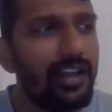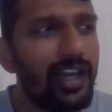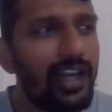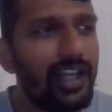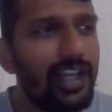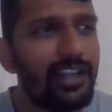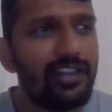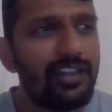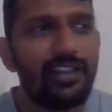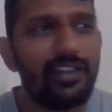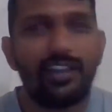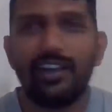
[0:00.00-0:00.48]

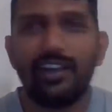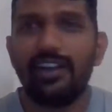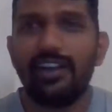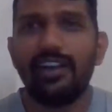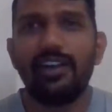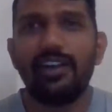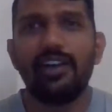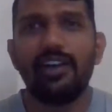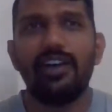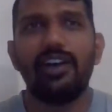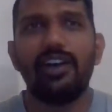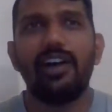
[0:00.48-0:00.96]
And
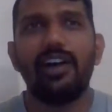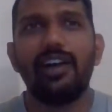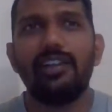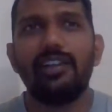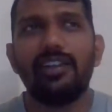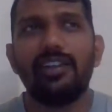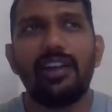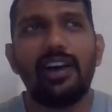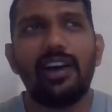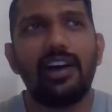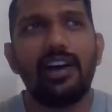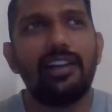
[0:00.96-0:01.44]

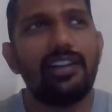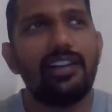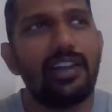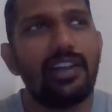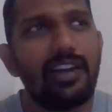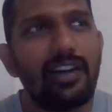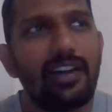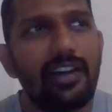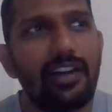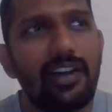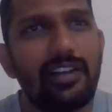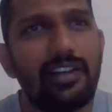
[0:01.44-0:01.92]
the
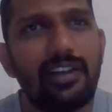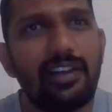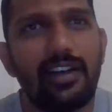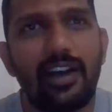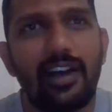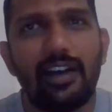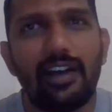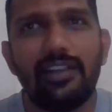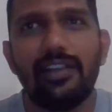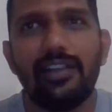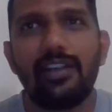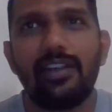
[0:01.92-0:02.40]
other
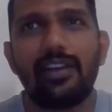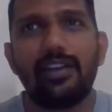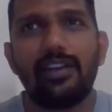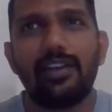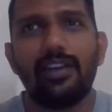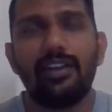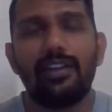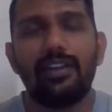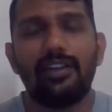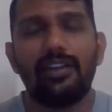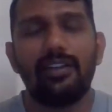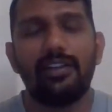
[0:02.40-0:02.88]

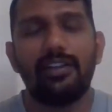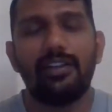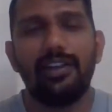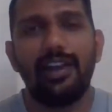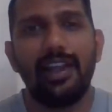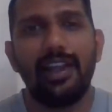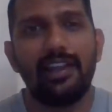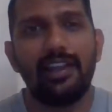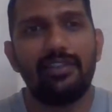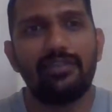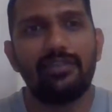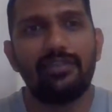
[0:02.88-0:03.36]

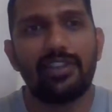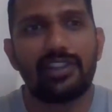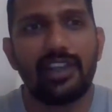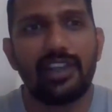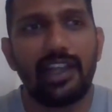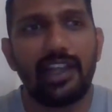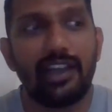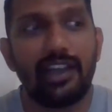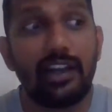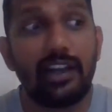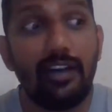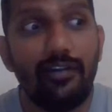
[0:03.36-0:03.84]
line was
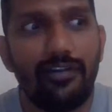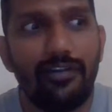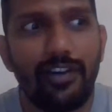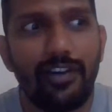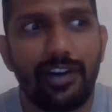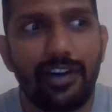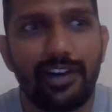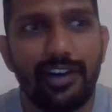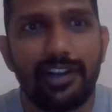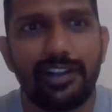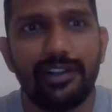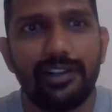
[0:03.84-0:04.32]
like
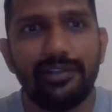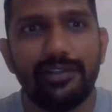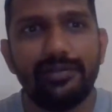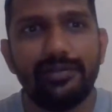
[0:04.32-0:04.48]
comfort,